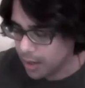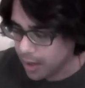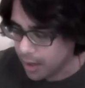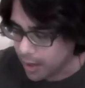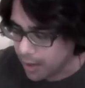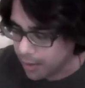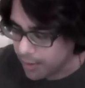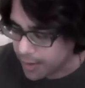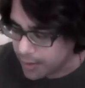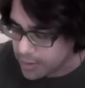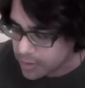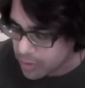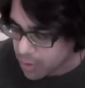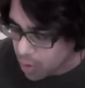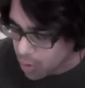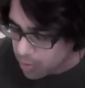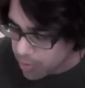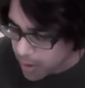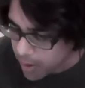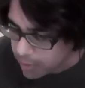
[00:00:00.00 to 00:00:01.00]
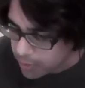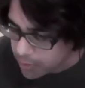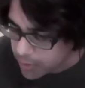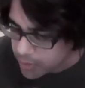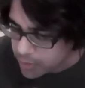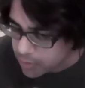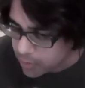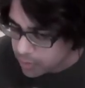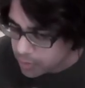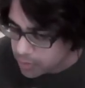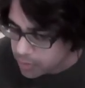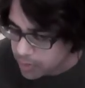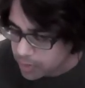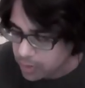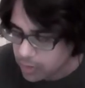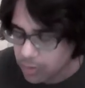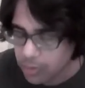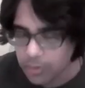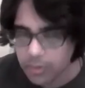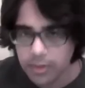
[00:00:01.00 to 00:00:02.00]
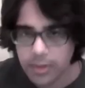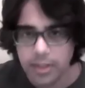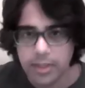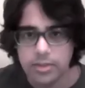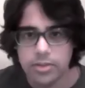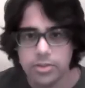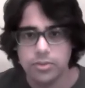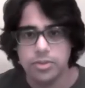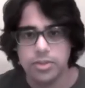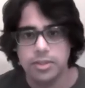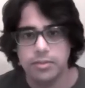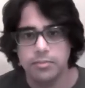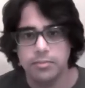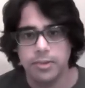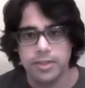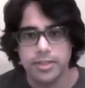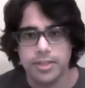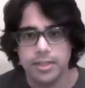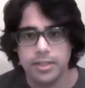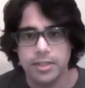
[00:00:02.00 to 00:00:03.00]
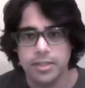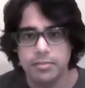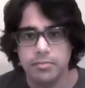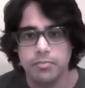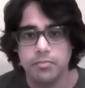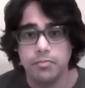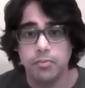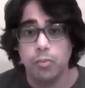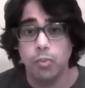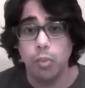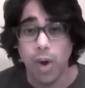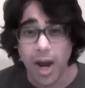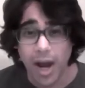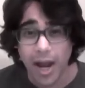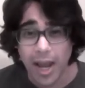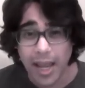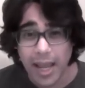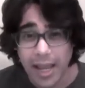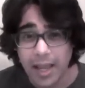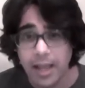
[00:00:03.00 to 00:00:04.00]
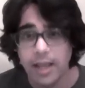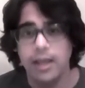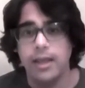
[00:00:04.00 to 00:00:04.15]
Uh, its co-boundary is going to include these two simplices. Why?